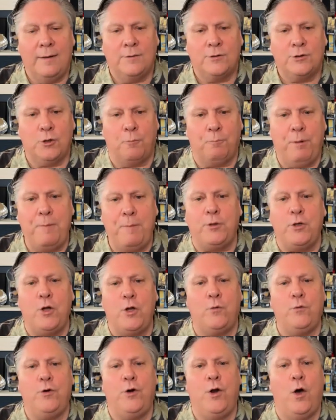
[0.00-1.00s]
So people
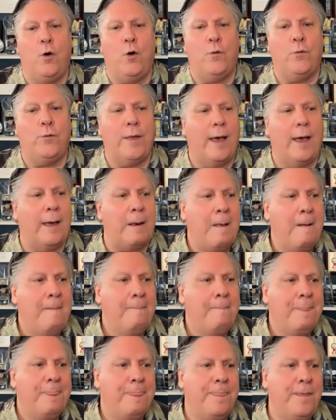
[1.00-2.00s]
don't know that
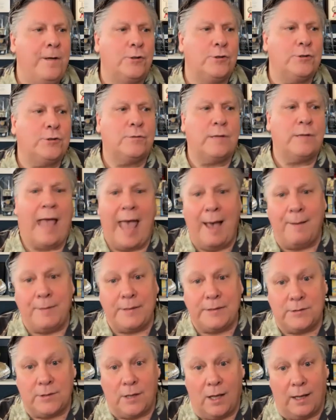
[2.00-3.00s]
there's
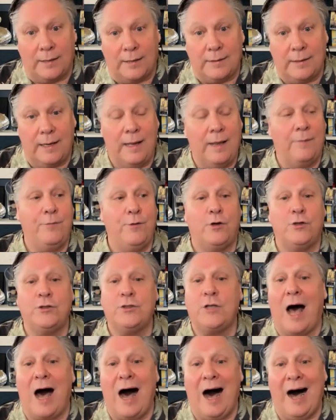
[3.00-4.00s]
Amazon and
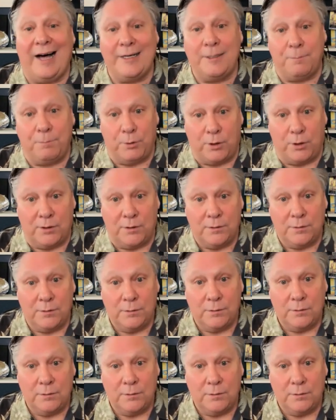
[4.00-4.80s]
there's Audible.